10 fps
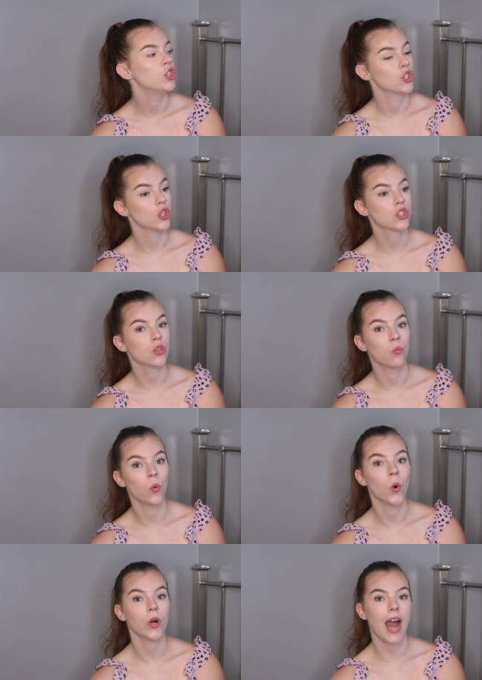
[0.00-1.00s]
just
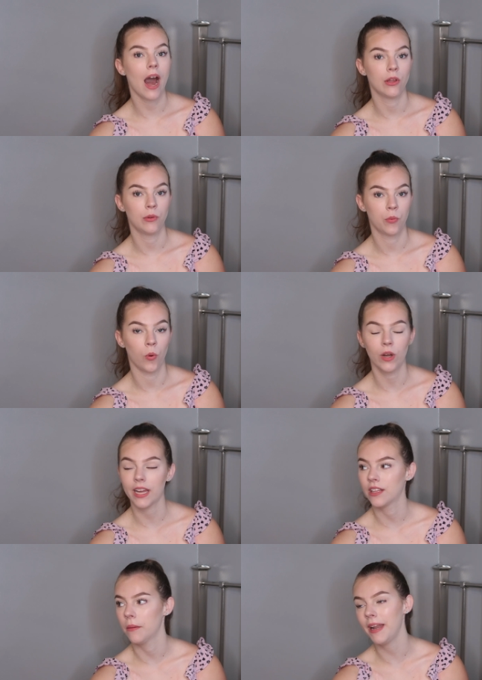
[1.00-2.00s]
walk how you'd
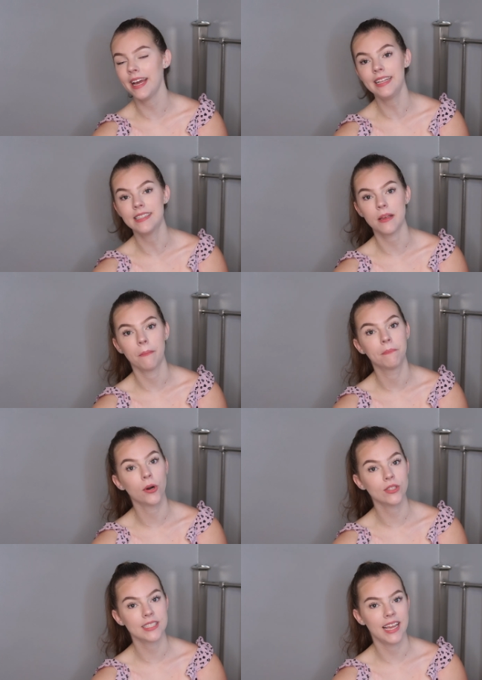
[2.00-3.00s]
walk in your blades,
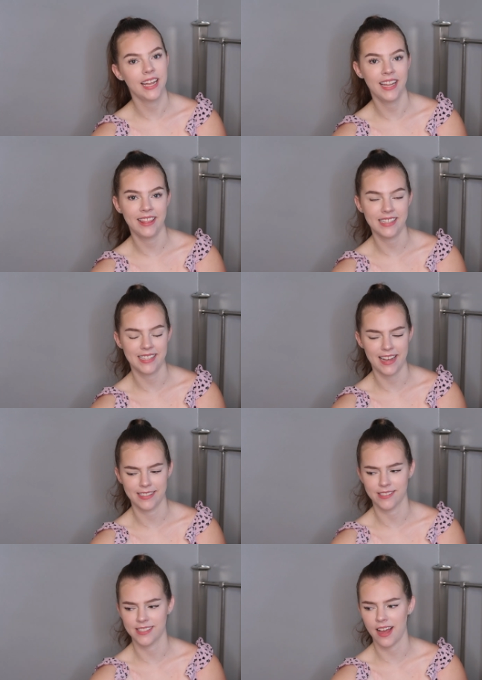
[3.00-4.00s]
but in these
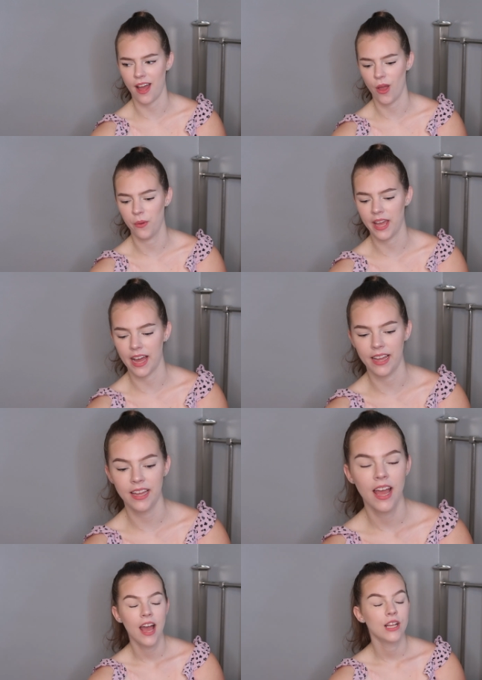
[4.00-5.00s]
legs. I was like,
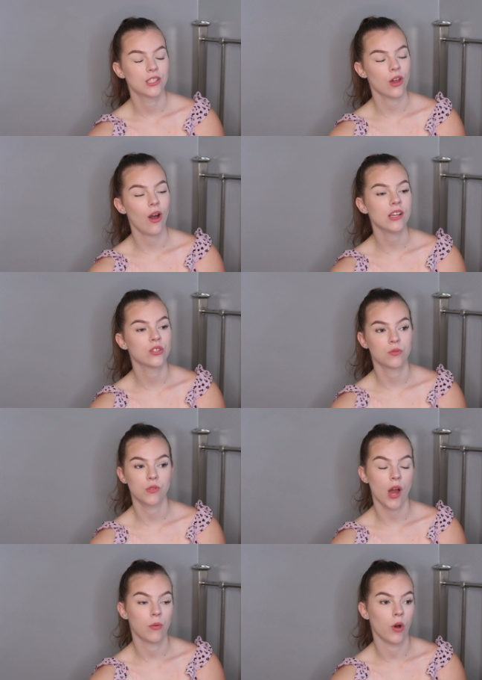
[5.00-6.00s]
okay. So I just
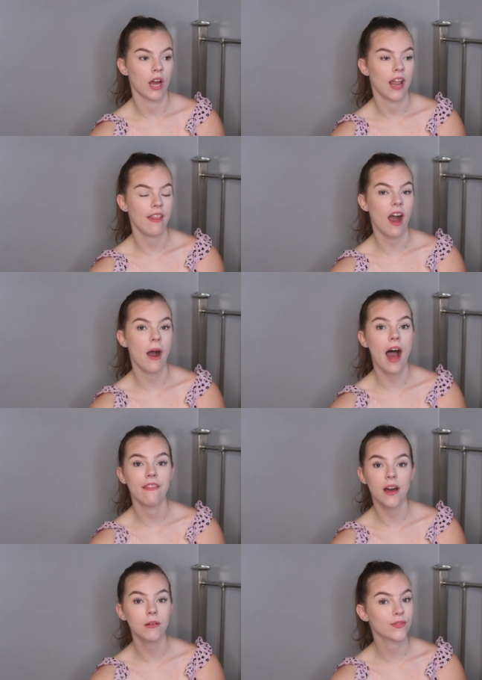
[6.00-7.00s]
started walking like that,
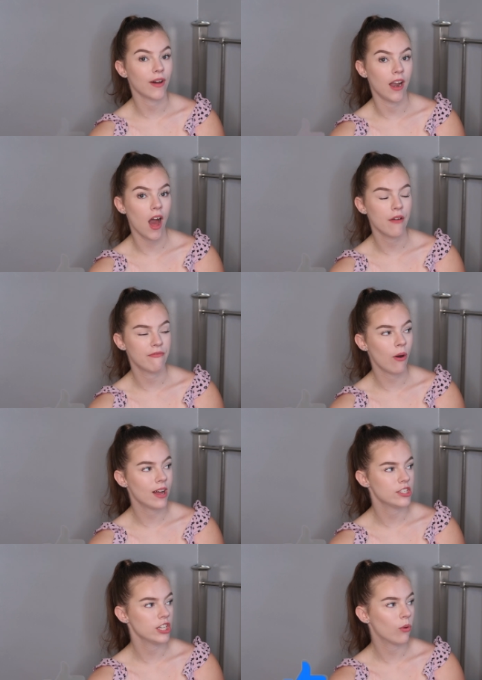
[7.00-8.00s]
and that was fine. I felt
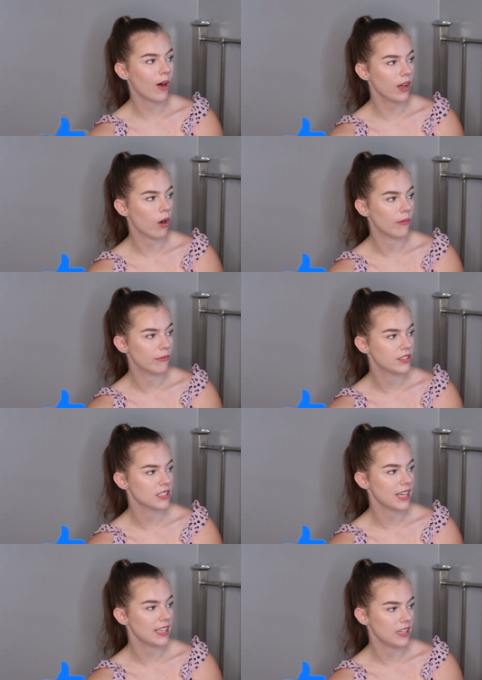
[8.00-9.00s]
actually quite
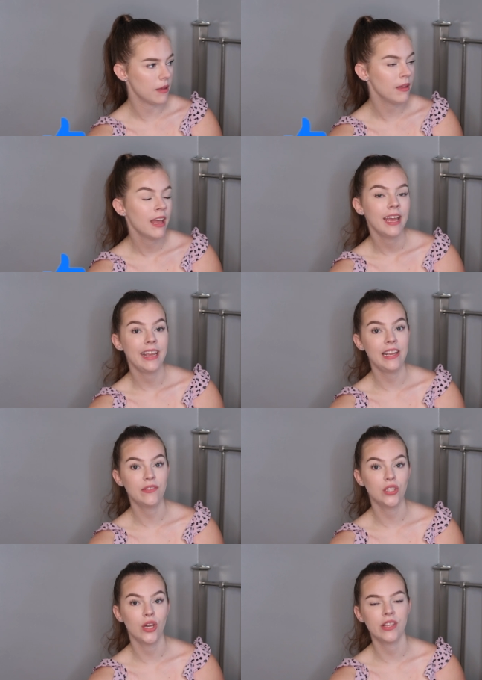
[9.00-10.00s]
confident in them,
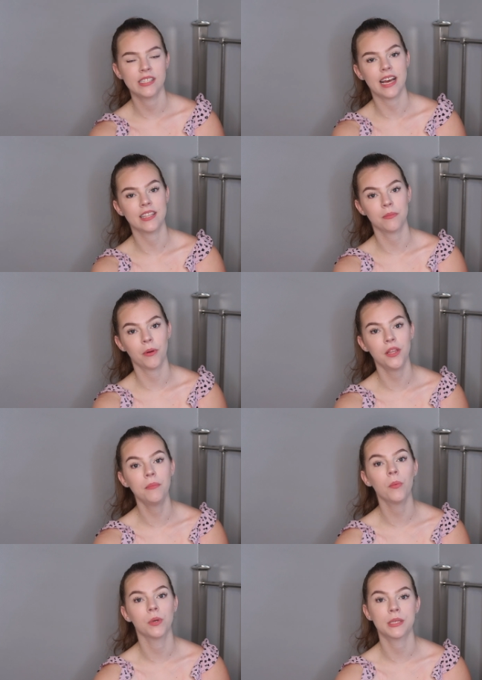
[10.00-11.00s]
even though the setup on
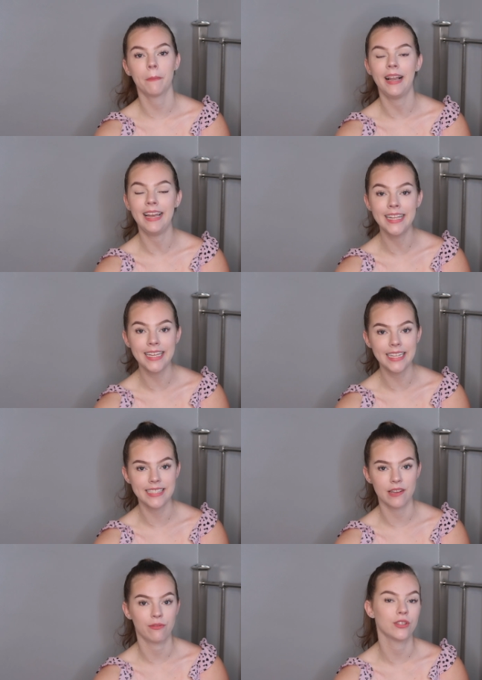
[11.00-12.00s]
them was completely
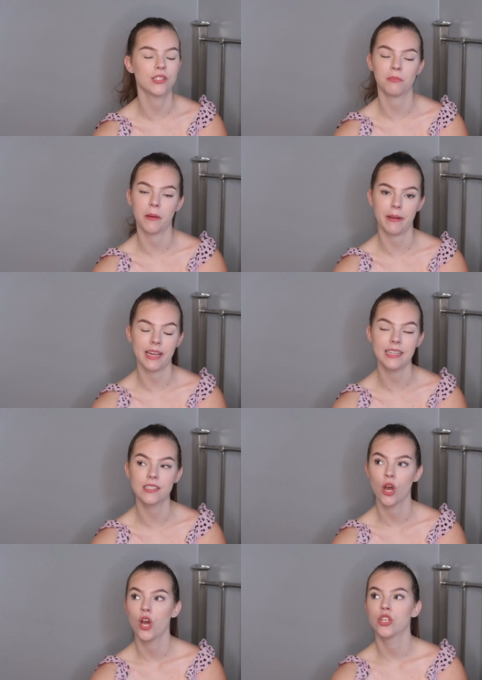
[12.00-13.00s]
different to my
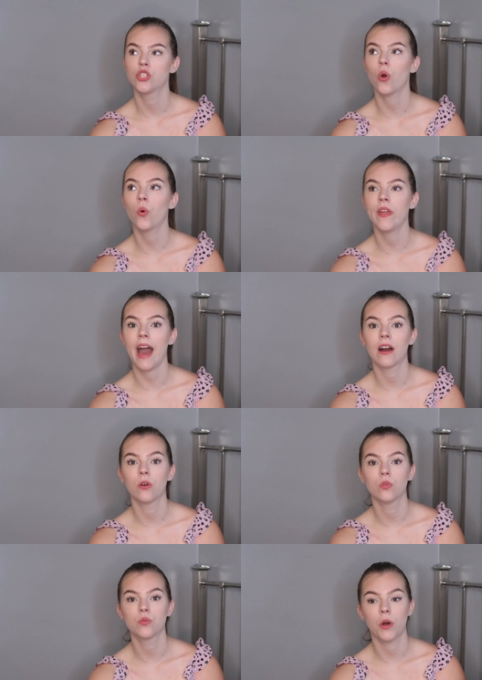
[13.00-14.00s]
blades. So all the
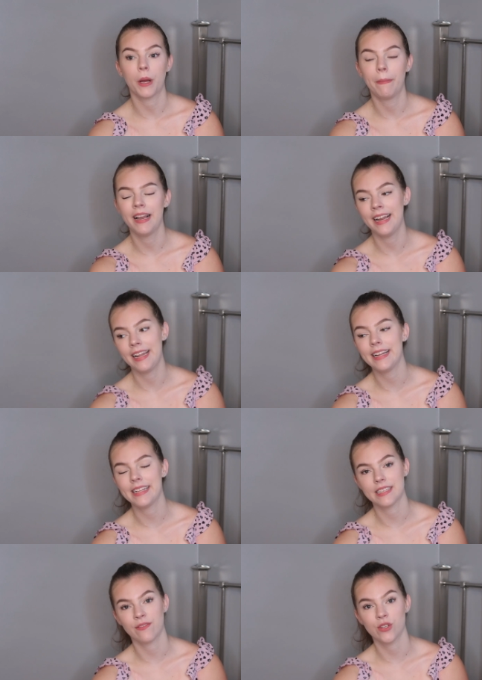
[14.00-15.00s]
angles were
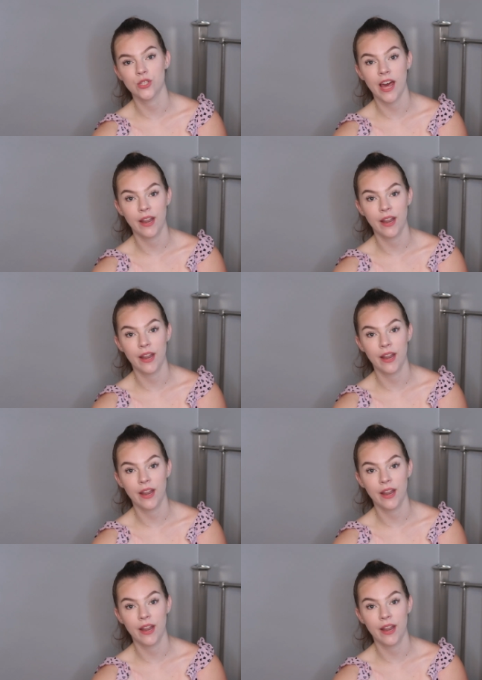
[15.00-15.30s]
completely different to